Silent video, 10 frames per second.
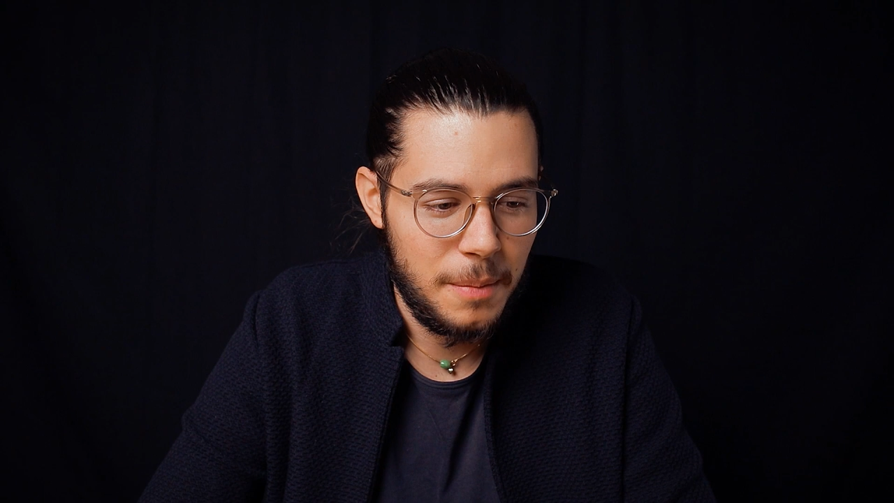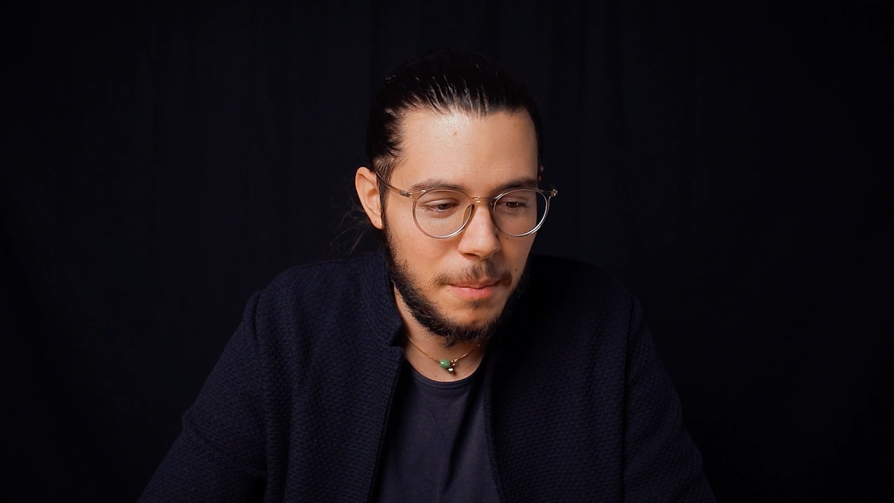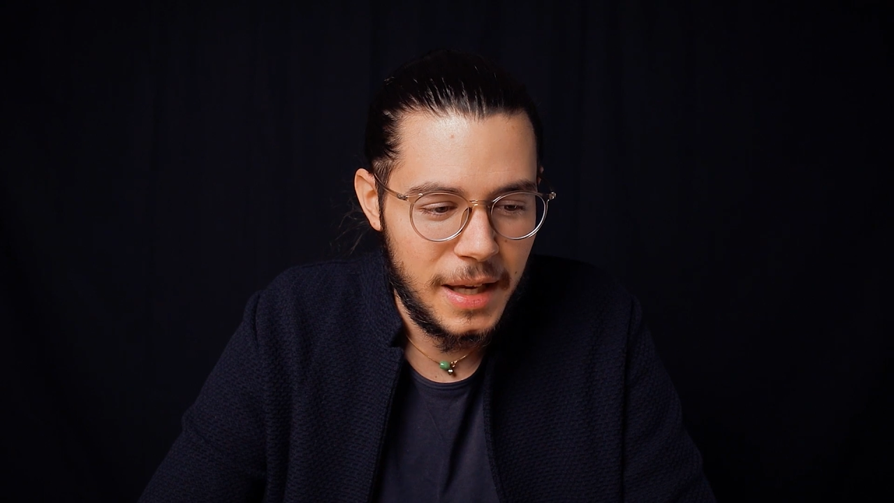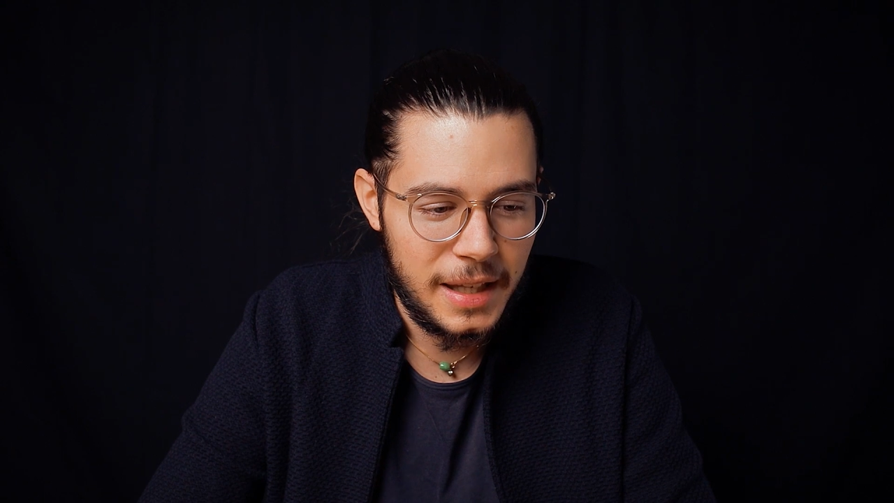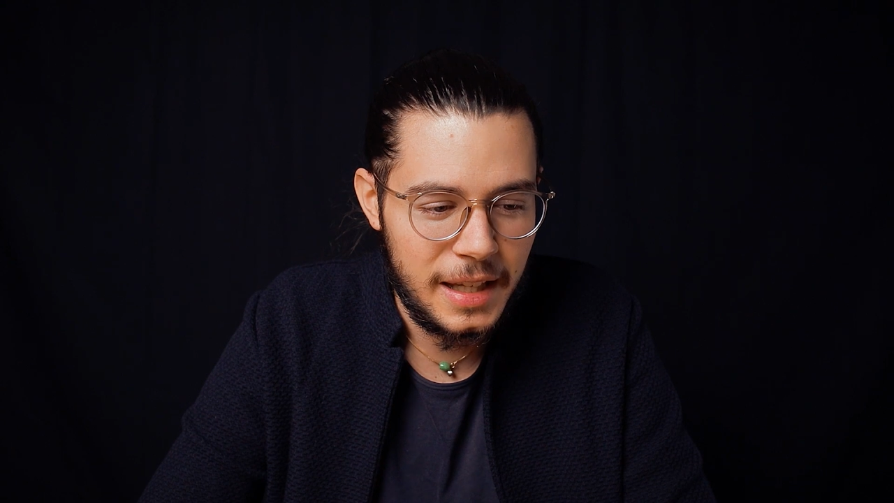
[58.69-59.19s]

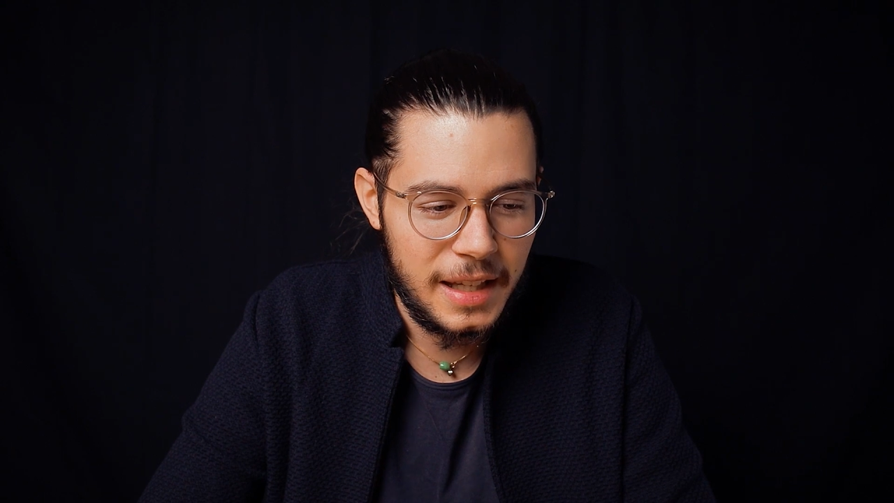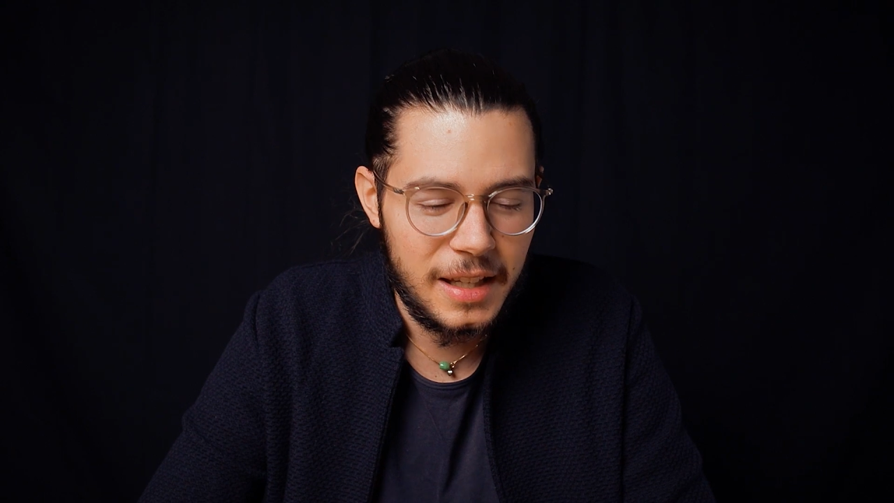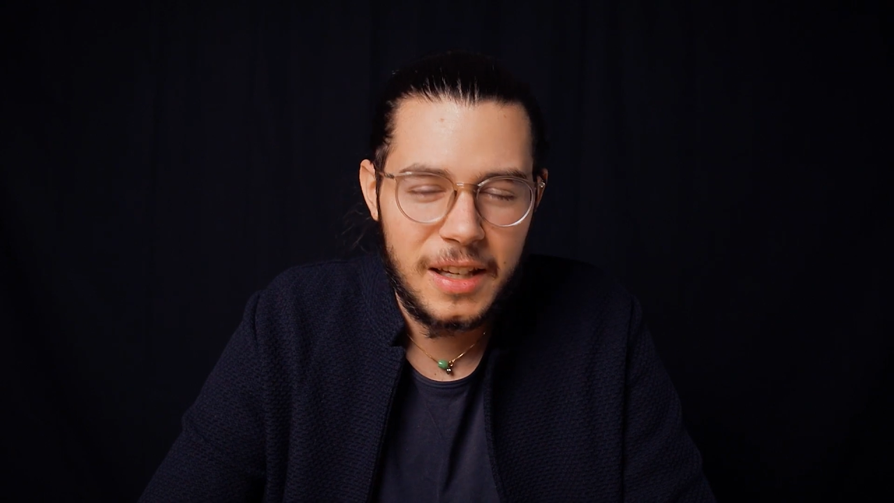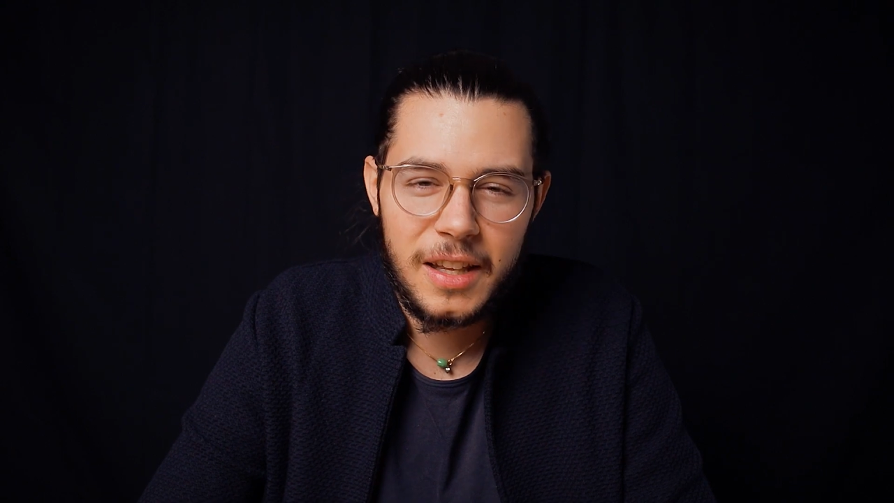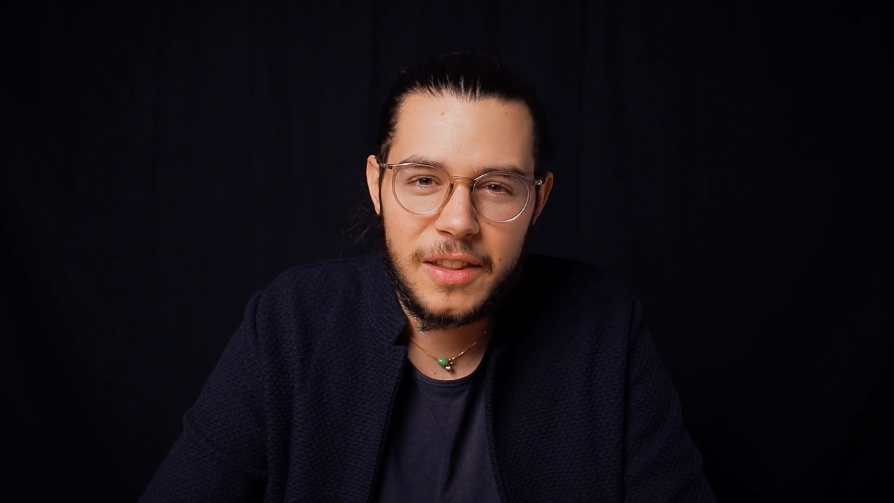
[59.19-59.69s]

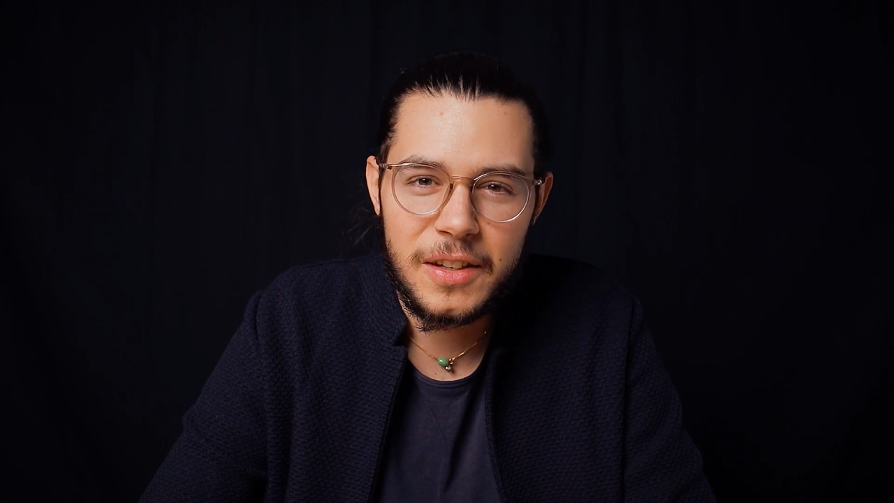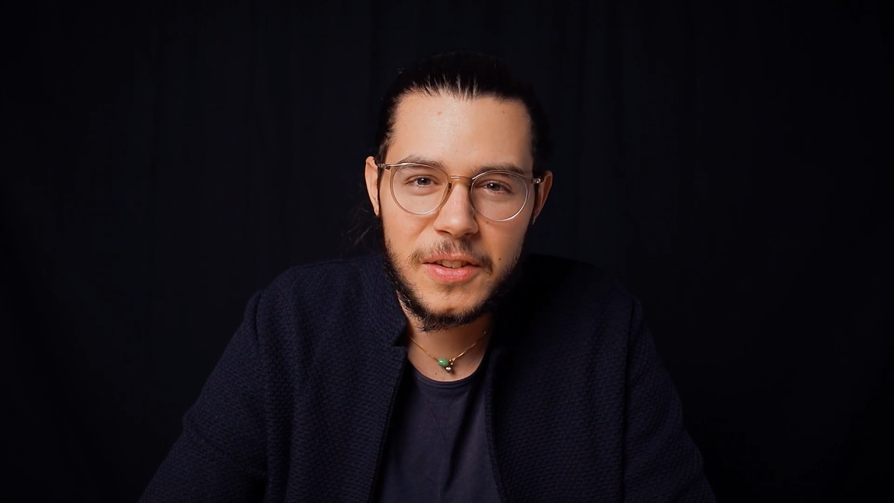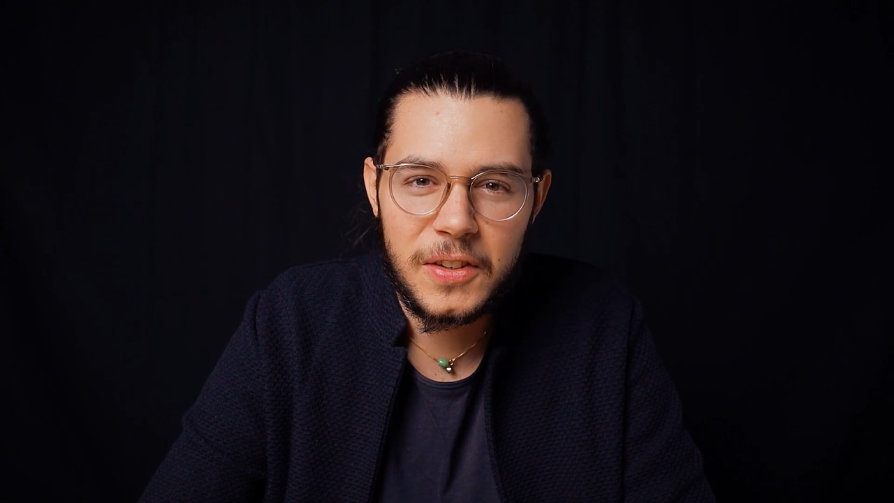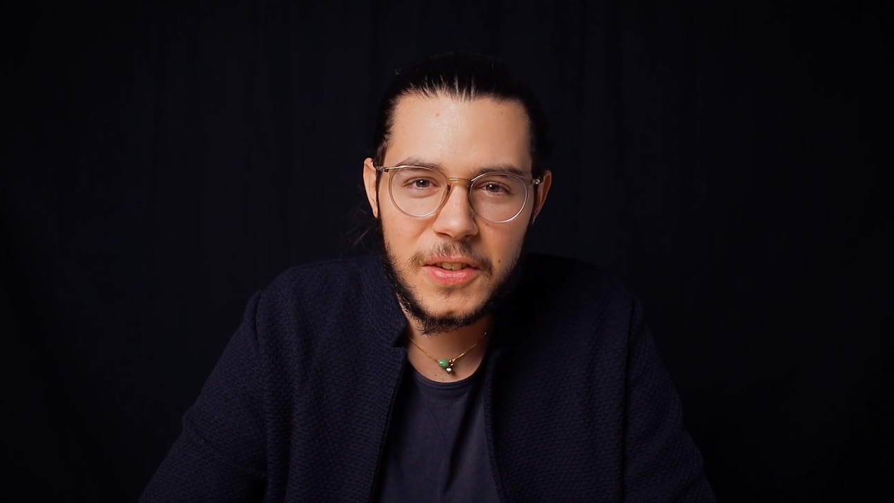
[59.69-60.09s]
making this